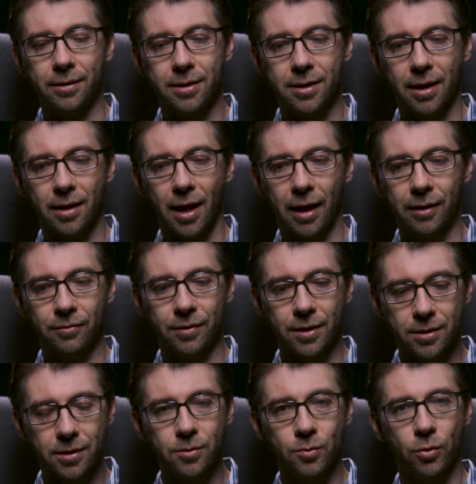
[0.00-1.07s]
and saying, God, if
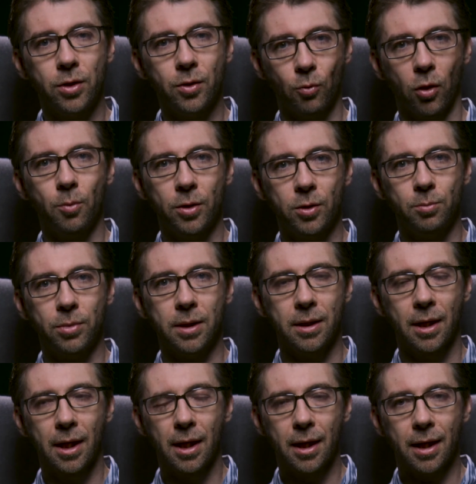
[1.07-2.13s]
this is where you want me to be,
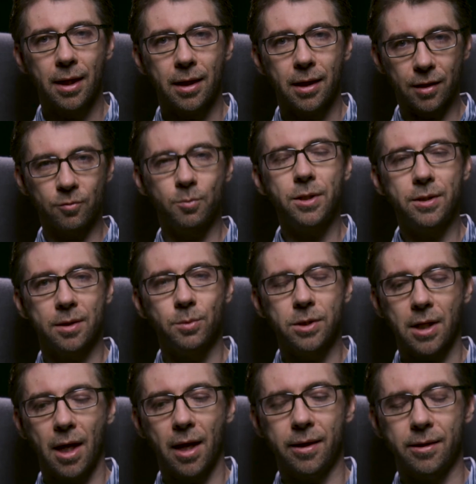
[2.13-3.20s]
give me some
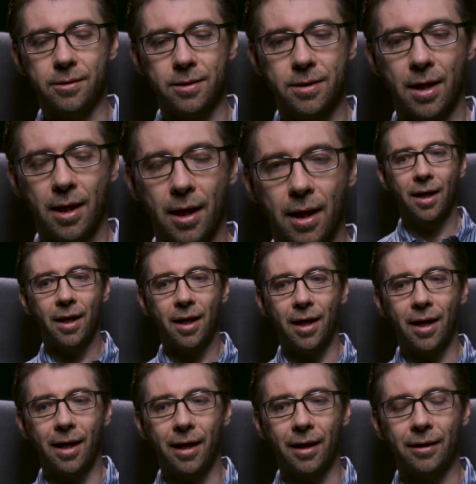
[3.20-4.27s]
signs.
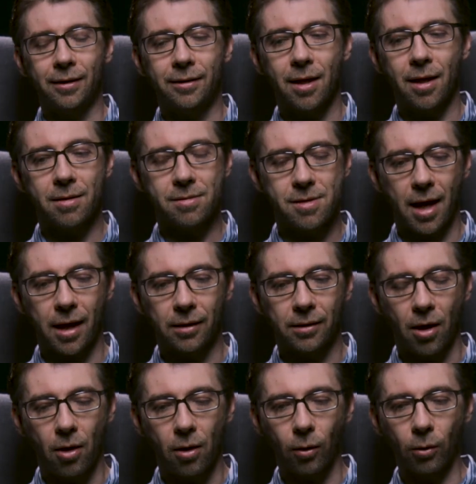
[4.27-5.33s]
And that
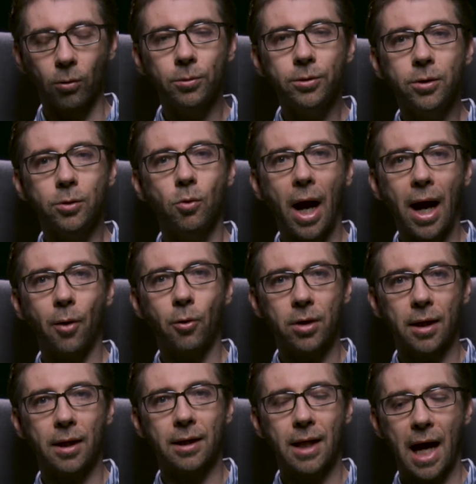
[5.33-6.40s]
whole 2-hour
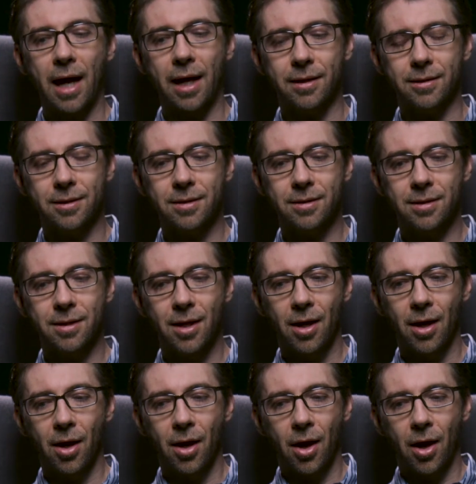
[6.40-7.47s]
class,
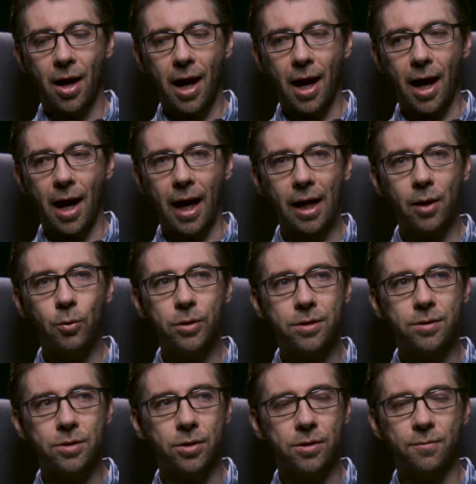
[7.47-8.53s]
I
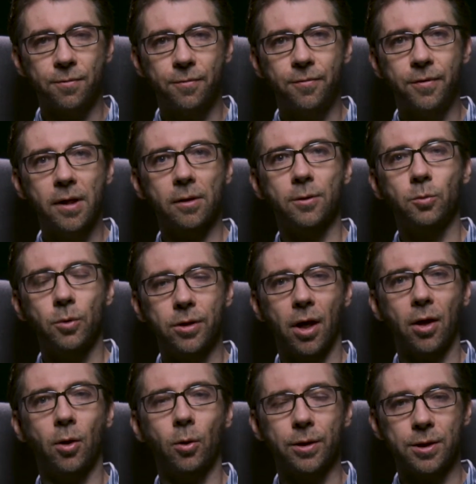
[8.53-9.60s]
was just filled with the
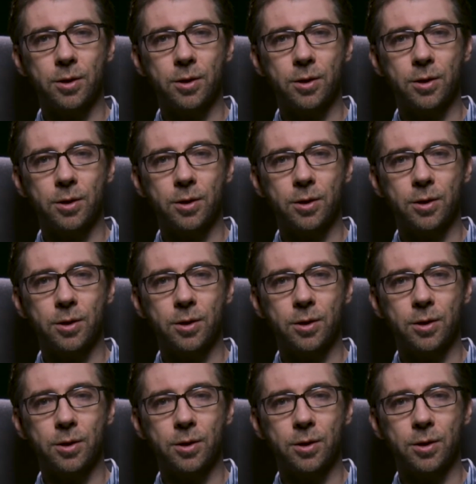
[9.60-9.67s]
Holy